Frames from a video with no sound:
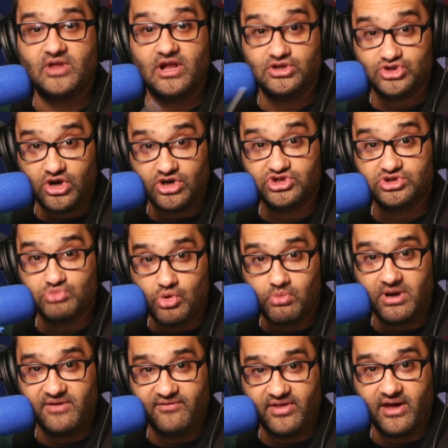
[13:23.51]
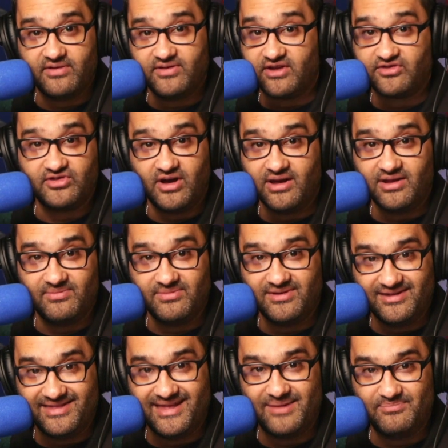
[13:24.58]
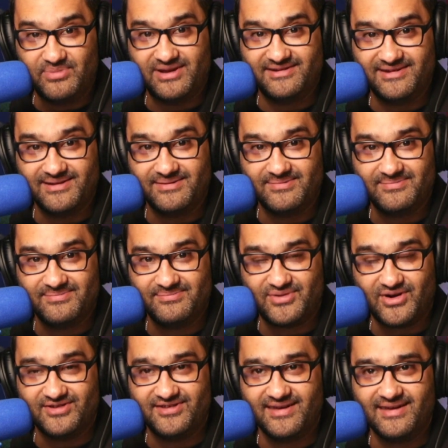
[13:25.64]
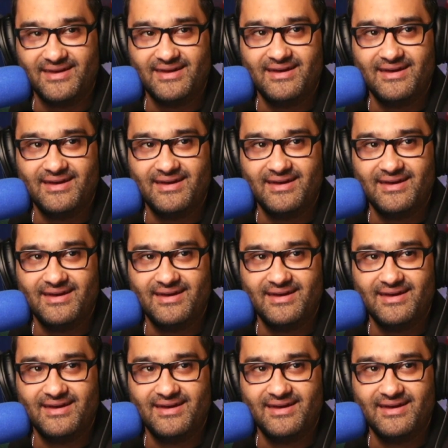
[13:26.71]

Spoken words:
They'll charge you more money for that. That's not in that built-in pricing.